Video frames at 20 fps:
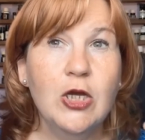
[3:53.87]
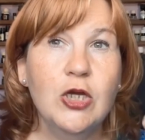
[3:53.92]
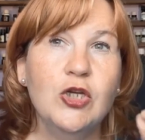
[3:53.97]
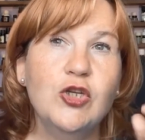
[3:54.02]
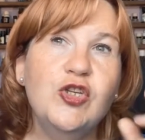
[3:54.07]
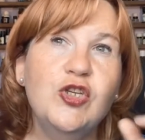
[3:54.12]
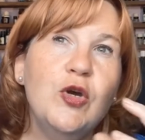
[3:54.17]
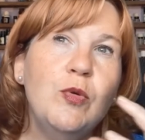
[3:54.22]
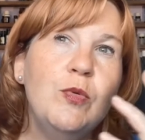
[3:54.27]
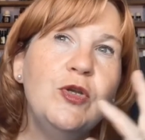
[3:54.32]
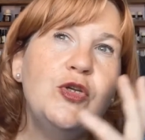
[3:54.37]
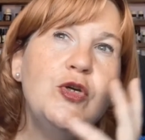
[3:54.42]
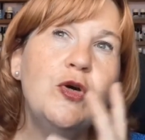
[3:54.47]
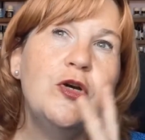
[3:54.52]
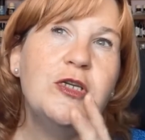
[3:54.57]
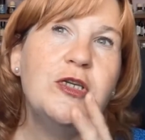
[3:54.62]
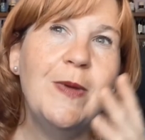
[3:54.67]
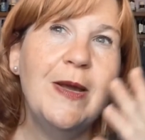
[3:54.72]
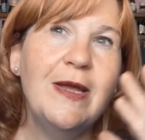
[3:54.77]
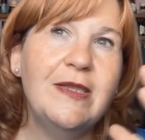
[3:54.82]
So we
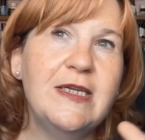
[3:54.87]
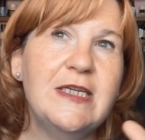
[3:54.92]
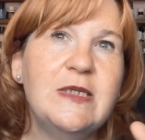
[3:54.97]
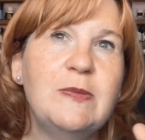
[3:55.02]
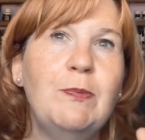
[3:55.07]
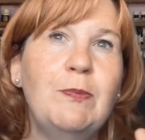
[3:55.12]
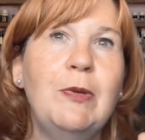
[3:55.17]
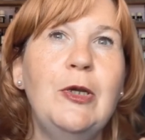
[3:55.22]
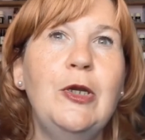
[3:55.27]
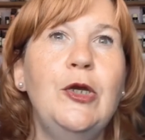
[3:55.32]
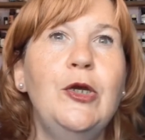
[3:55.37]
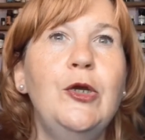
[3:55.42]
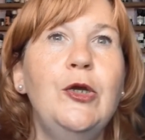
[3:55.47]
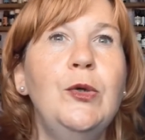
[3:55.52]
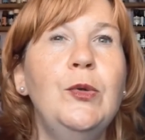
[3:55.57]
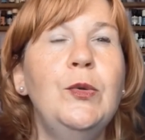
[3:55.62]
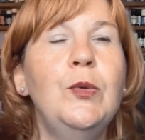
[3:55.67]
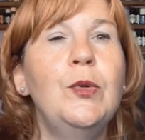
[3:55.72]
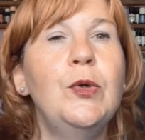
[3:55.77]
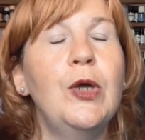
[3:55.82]
talked about this
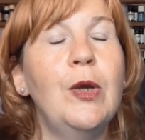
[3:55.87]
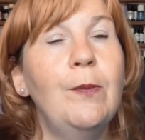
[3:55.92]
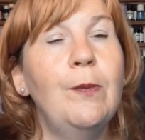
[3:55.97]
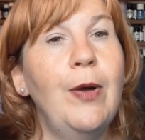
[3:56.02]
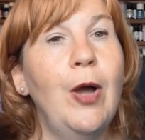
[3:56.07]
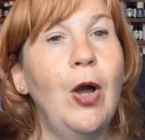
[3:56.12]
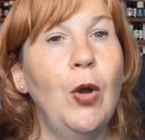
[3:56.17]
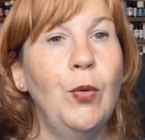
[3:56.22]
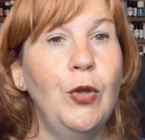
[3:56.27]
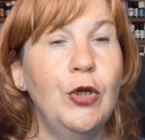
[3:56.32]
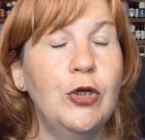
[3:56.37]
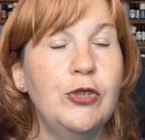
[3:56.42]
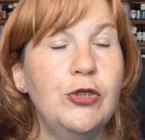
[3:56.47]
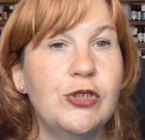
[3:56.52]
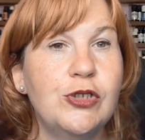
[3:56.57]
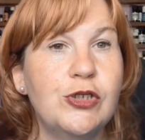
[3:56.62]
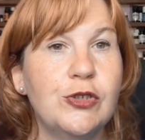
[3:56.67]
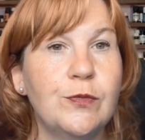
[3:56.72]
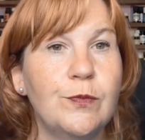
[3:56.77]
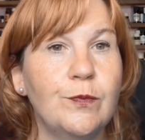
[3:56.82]
blue
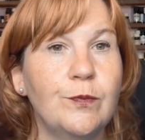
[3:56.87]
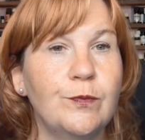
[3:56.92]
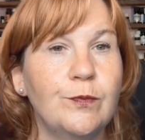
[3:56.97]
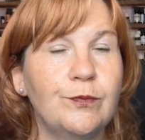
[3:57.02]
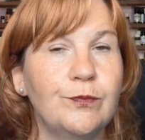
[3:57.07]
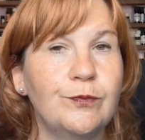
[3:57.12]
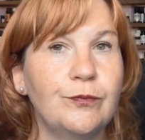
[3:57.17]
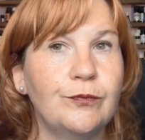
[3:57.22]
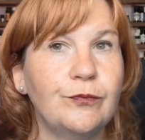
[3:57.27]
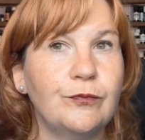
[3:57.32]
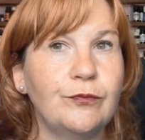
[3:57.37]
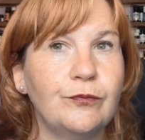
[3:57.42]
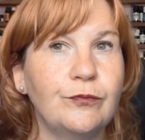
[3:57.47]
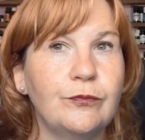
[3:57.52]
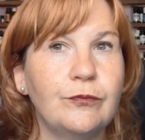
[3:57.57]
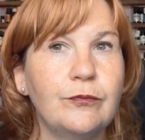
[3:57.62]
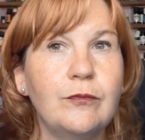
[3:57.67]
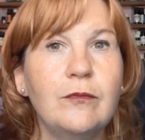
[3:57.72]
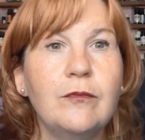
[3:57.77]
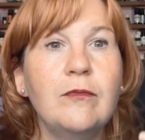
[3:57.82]
component,
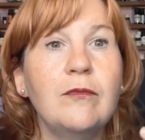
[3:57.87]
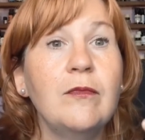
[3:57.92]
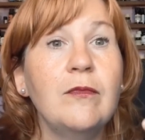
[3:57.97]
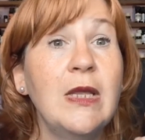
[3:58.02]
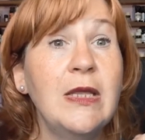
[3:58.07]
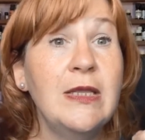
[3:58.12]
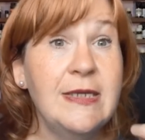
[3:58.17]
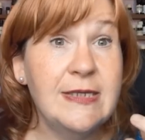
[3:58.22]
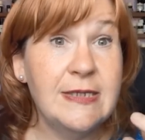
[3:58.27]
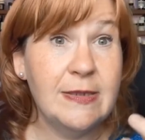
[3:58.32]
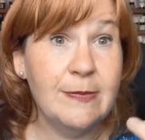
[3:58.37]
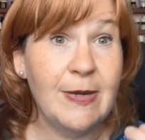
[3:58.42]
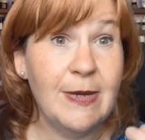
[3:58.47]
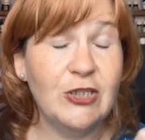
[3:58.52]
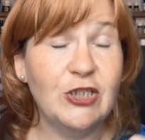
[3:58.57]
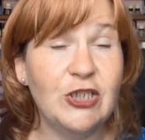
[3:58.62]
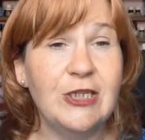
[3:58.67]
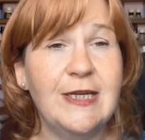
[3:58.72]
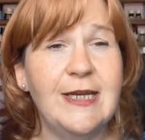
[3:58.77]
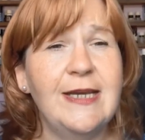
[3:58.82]
this
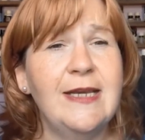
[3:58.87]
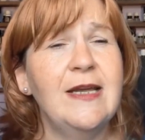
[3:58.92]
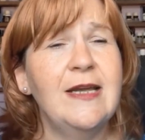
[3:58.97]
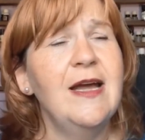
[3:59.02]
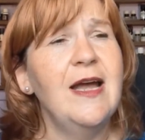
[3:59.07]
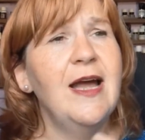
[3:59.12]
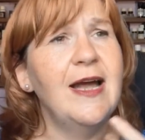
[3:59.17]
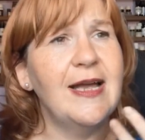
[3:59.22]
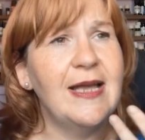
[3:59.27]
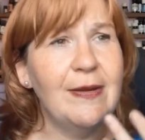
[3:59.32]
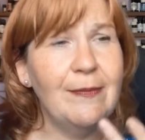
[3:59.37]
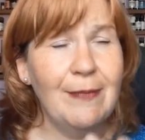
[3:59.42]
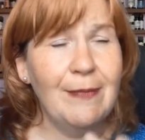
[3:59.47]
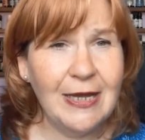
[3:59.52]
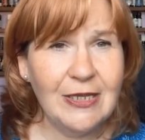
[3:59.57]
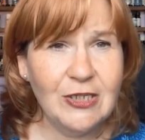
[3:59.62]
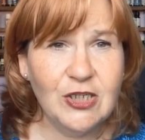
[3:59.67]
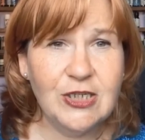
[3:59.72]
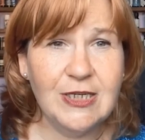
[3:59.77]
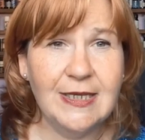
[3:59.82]
chamomile, and
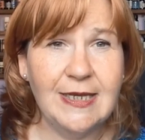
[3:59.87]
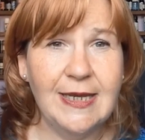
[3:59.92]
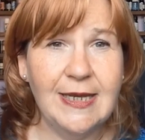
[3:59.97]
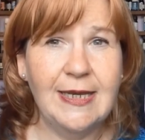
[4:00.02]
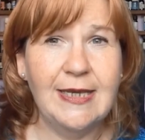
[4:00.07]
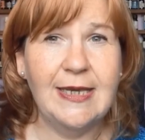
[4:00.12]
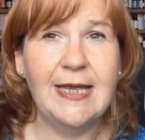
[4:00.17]
chamomile